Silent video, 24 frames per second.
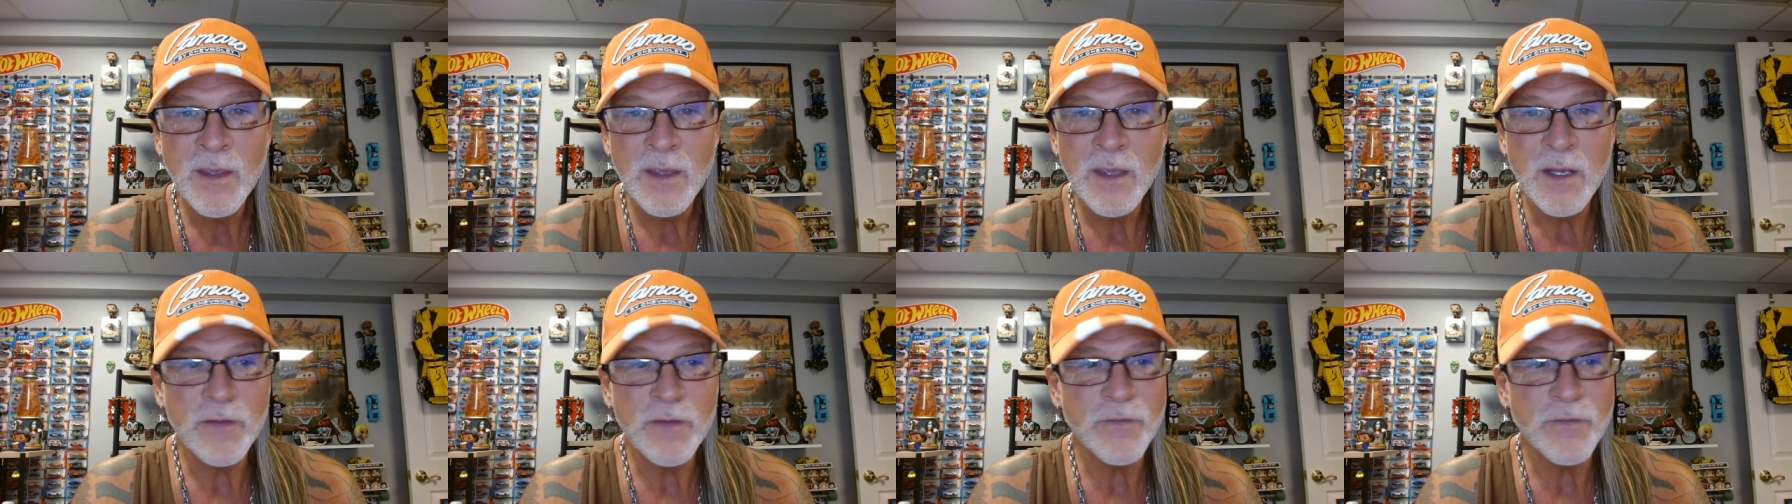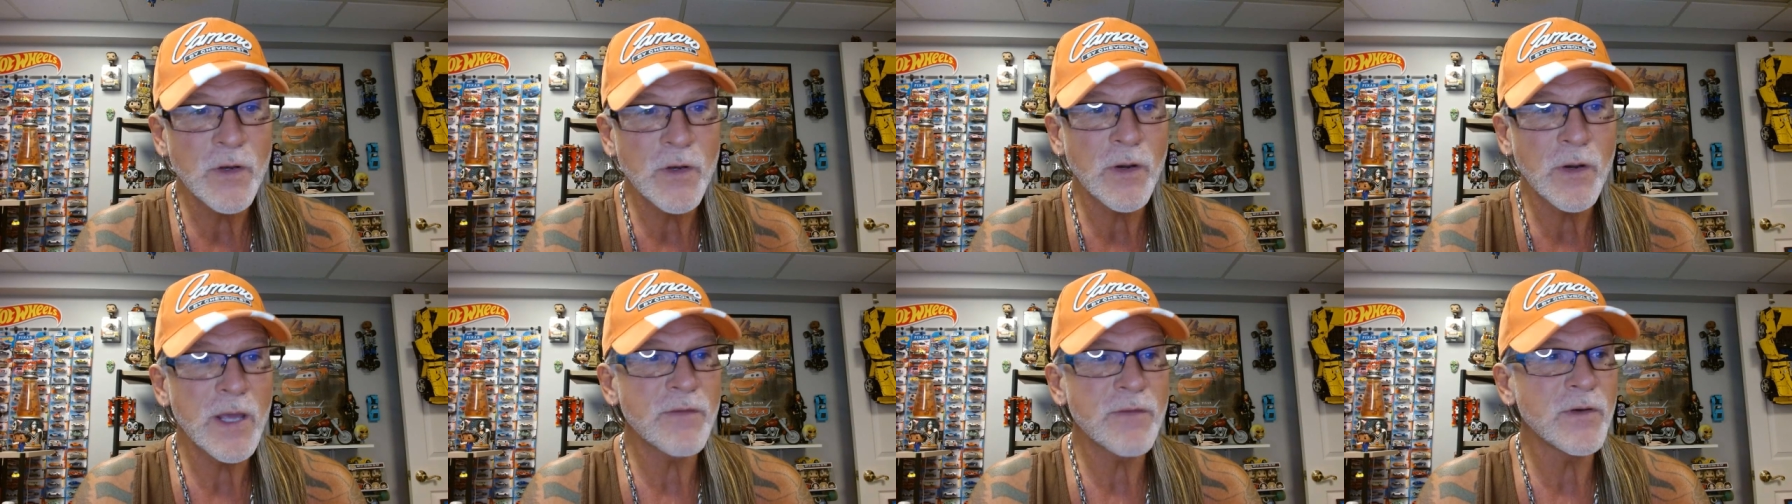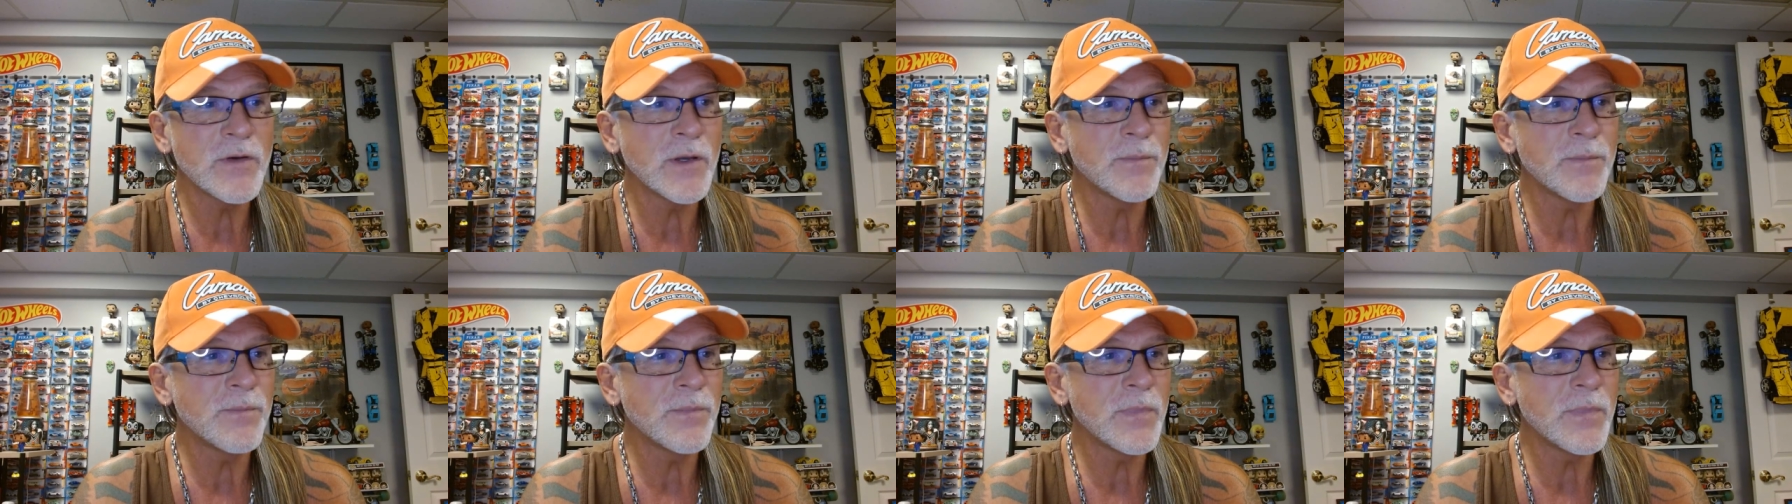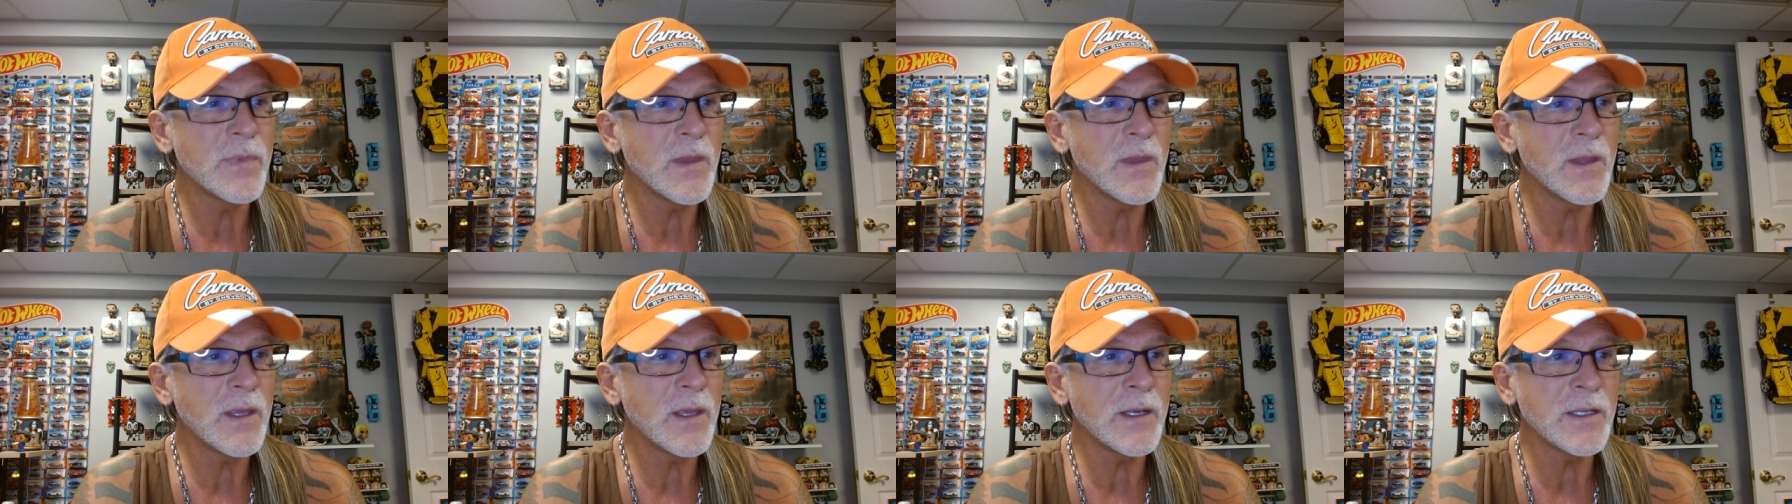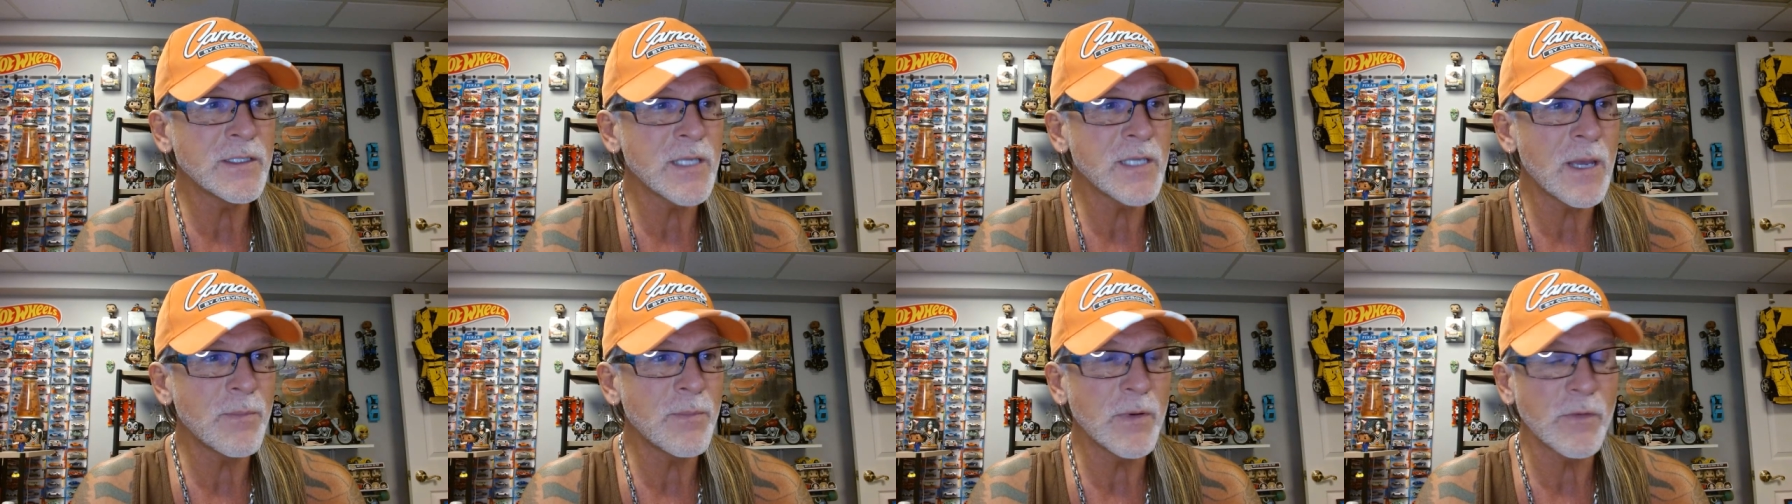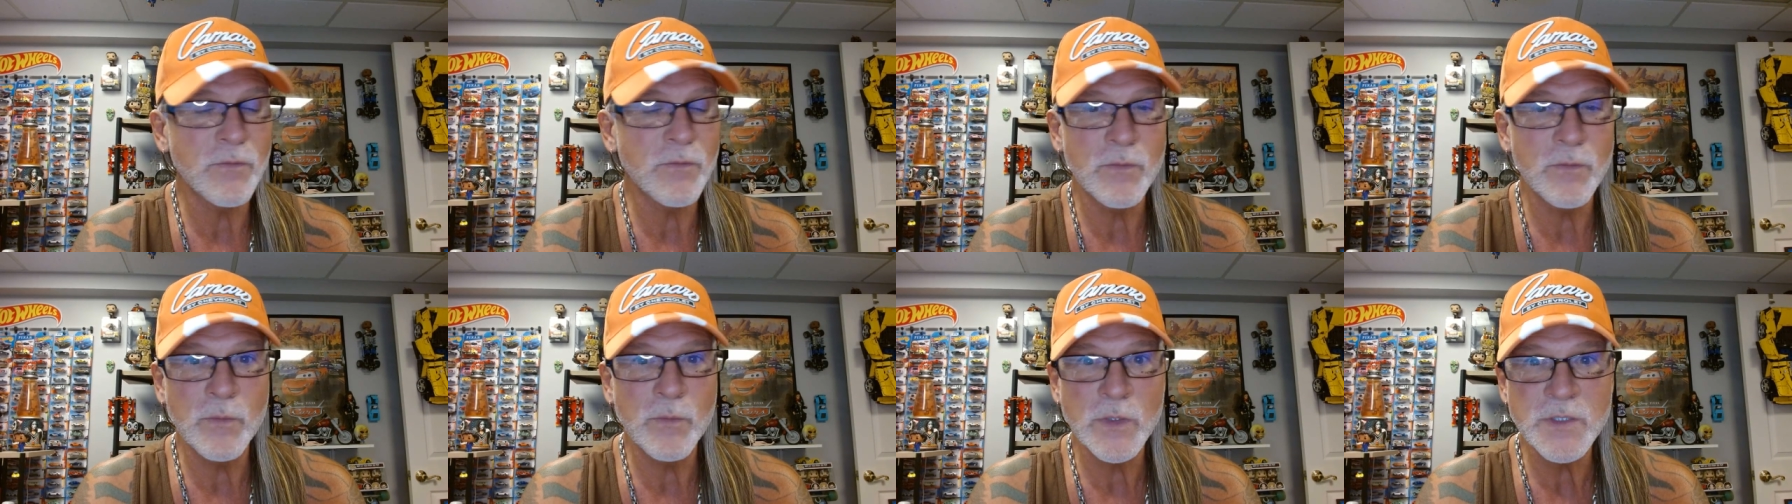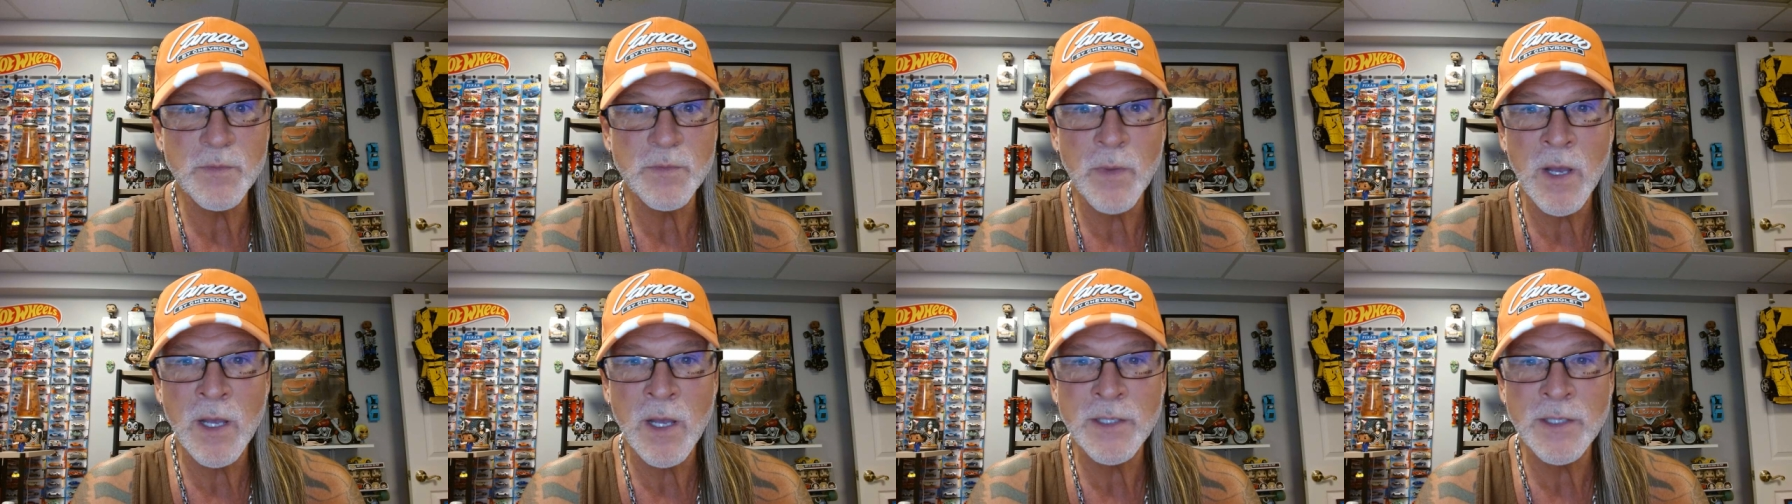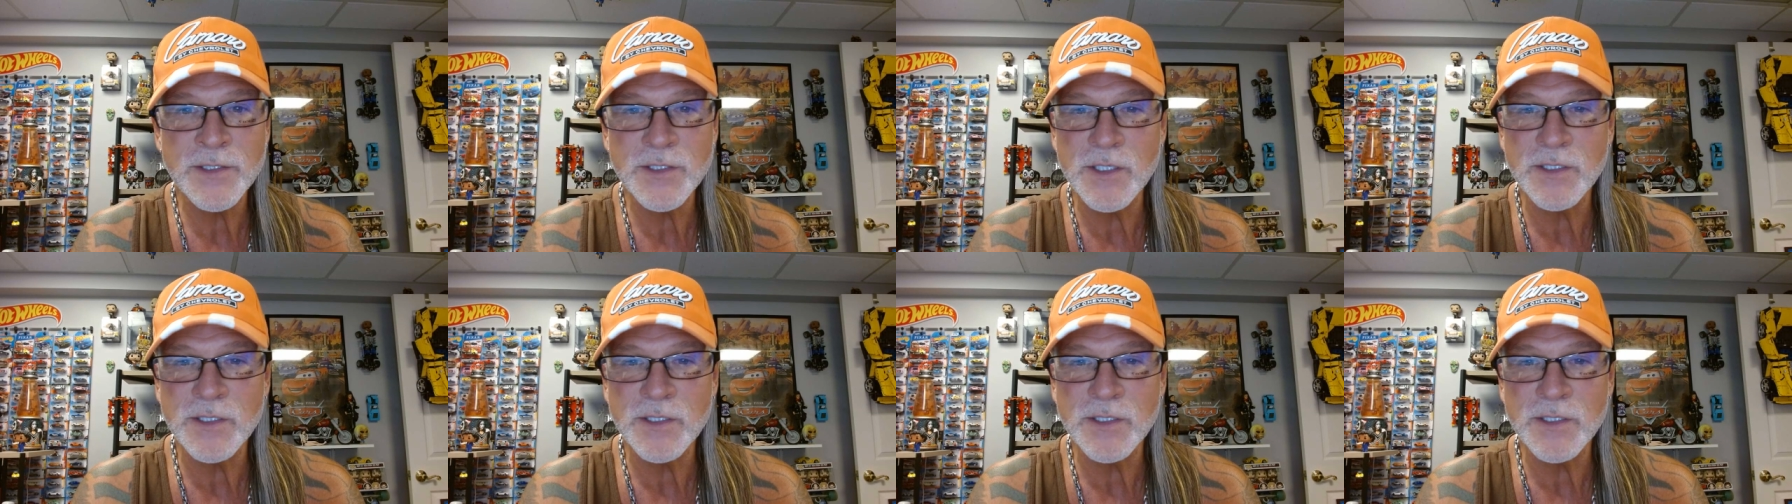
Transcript: And if you don't have a any type of response,